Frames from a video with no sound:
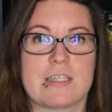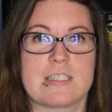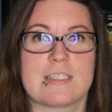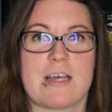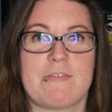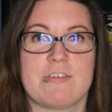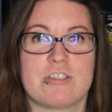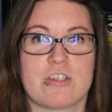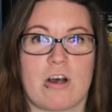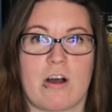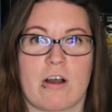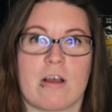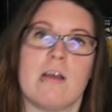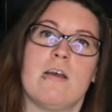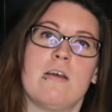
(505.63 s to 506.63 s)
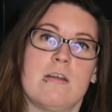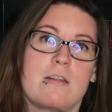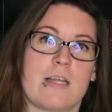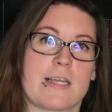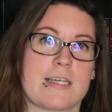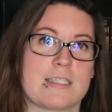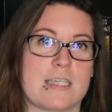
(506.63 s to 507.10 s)
this Savage Song,
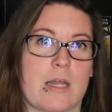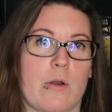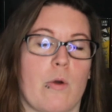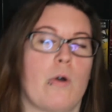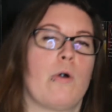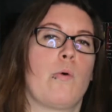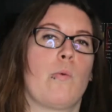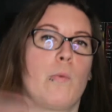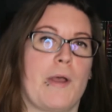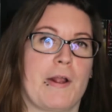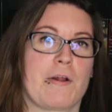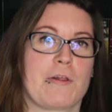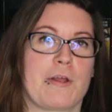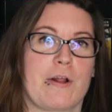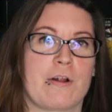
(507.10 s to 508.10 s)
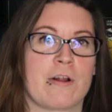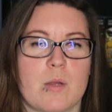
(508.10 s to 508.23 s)
like I said, way earlier.